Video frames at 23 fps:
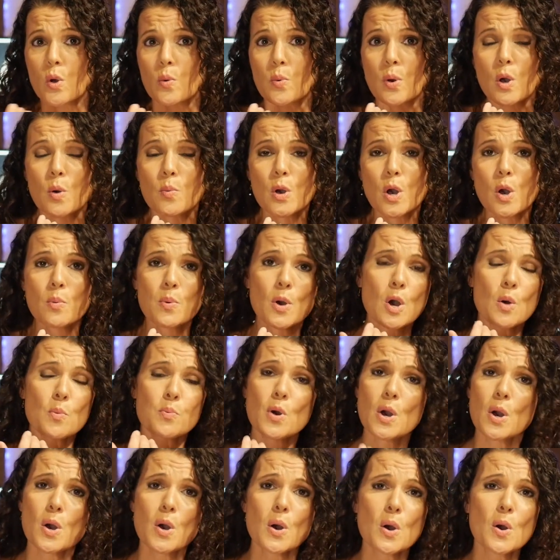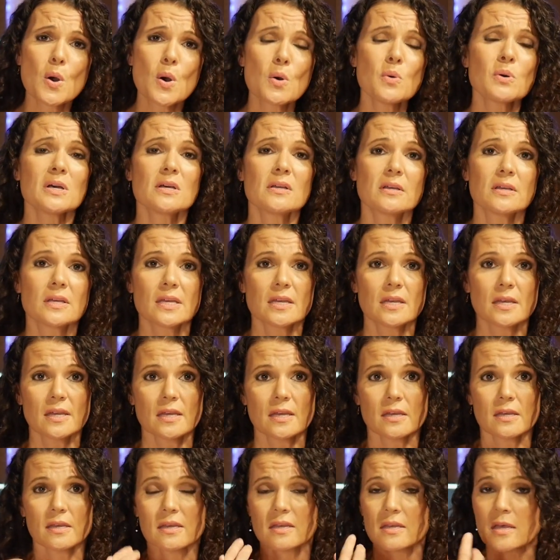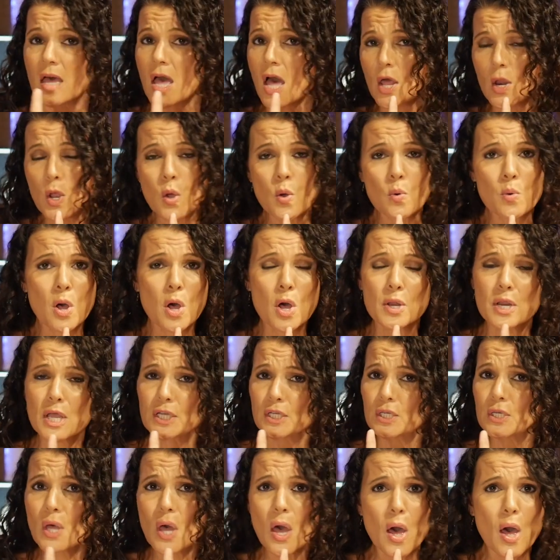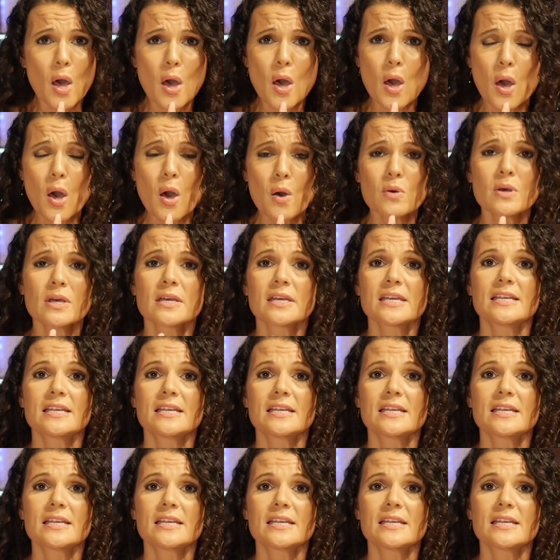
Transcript: woo woo woo woo, I don't wanna go.